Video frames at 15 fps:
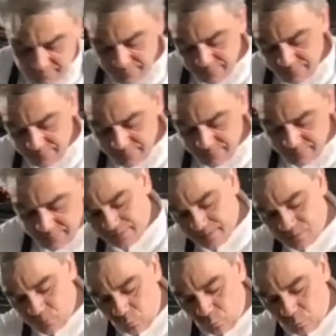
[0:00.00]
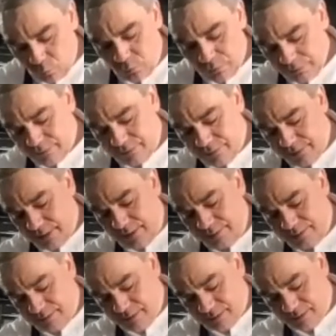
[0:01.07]
See, so this is all,
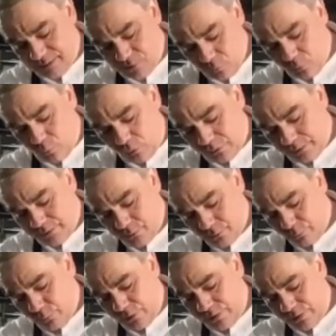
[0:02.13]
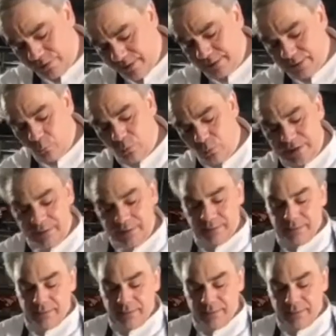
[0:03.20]
this is all water. So we take it away.